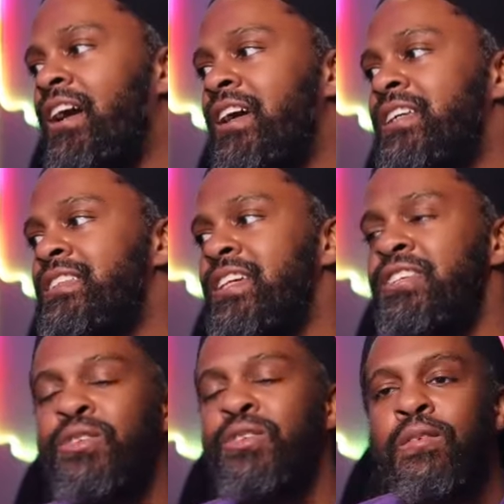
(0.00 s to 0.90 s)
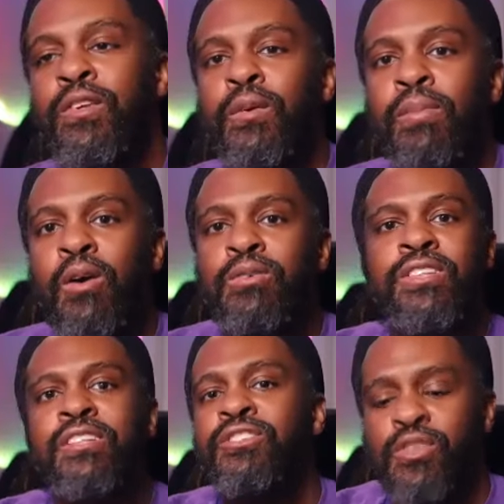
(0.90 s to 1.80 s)
he said you were
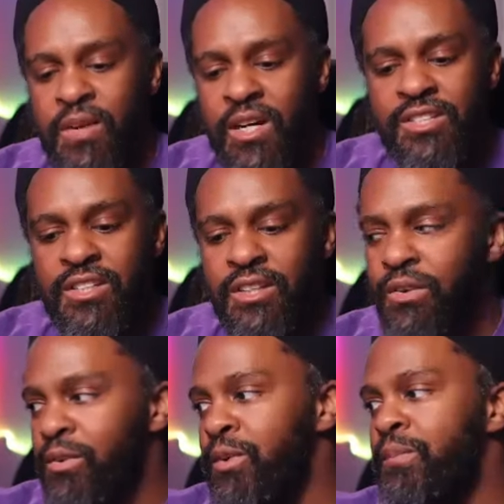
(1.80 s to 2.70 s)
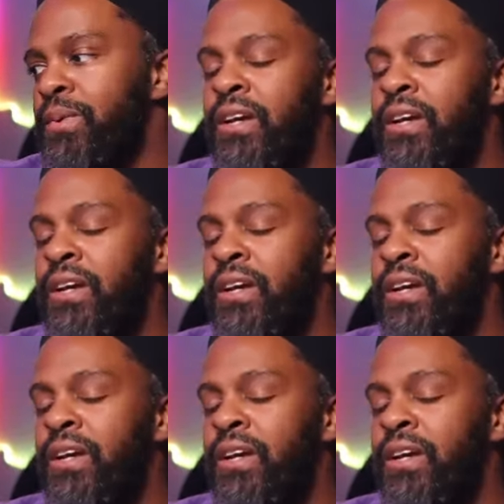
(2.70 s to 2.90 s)
posting too much in the group."